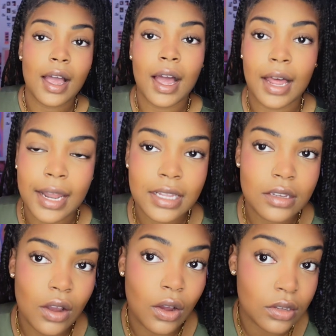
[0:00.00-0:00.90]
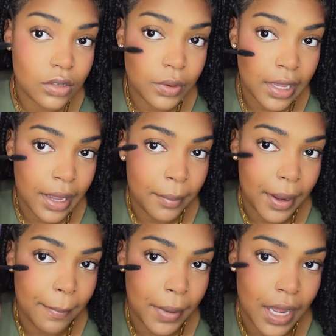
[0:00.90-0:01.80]
I like to also get
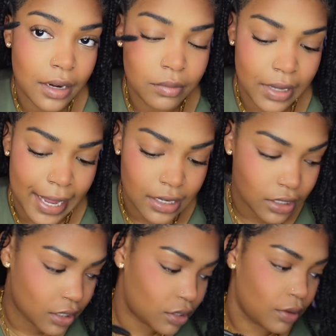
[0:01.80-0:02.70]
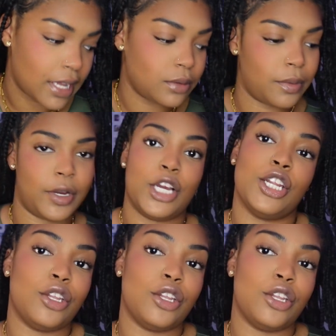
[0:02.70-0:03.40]
my bottom lashes, so that's what we're gonna